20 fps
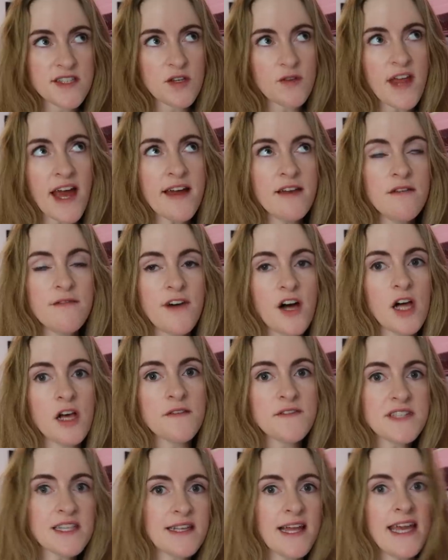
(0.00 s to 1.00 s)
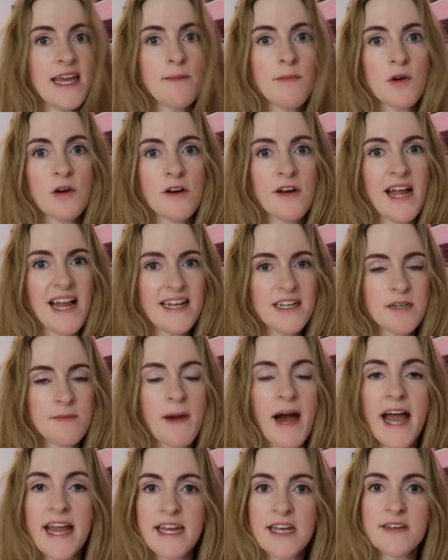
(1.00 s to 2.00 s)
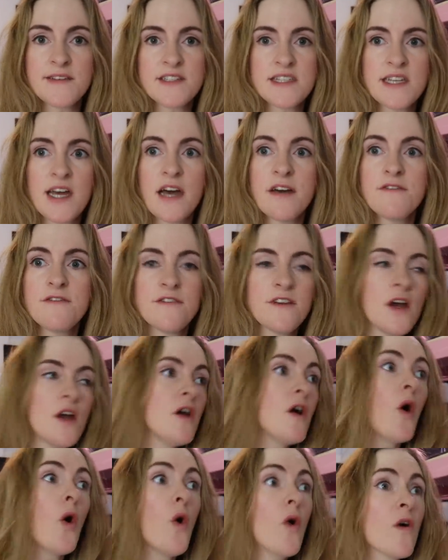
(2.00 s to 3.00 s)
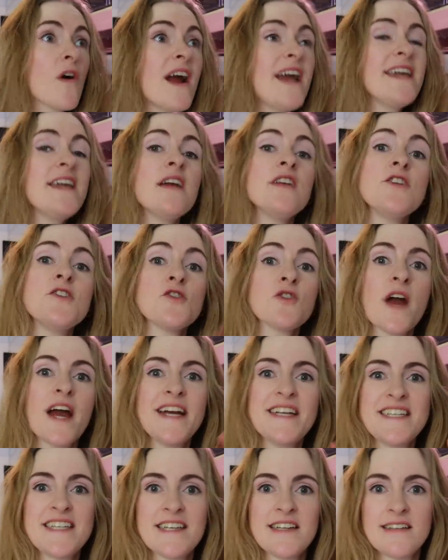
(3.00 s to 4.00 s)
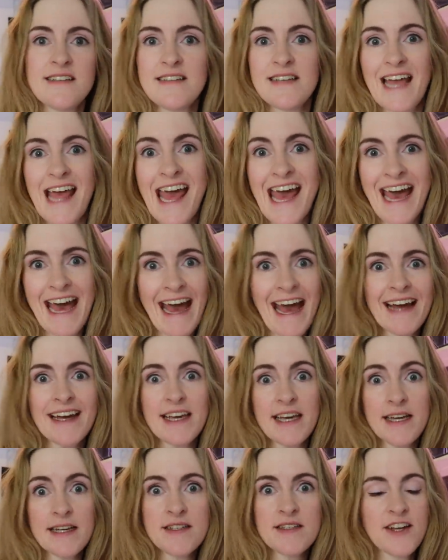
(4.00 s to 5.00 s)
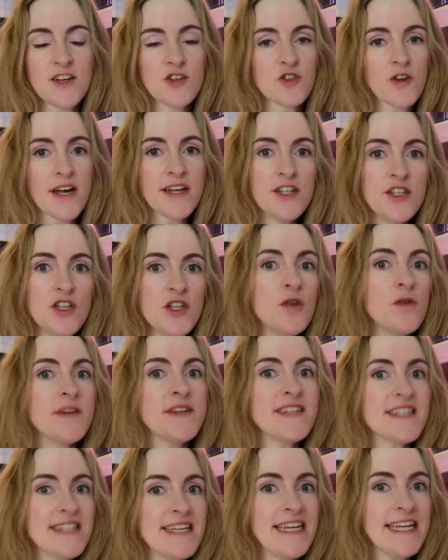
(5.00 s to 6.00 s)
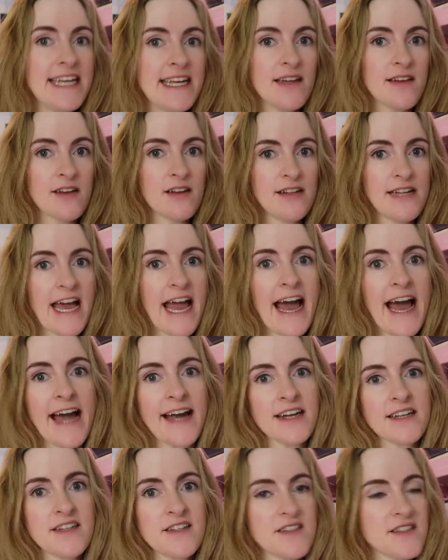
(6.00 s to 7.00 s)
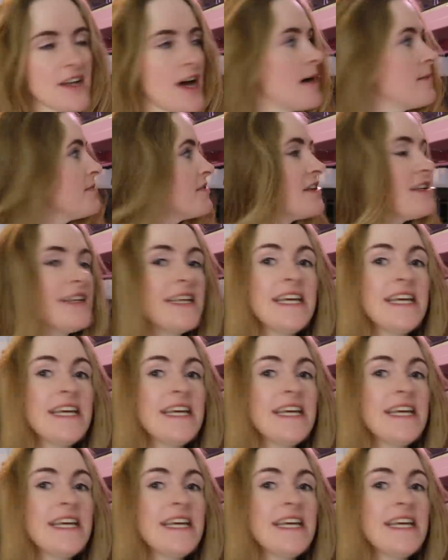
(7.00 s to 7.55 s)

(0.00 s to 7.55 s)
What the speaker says: So that involves labor and buying stuff. Or I can try to hack it. I can try to do a sneaky little hack to stop the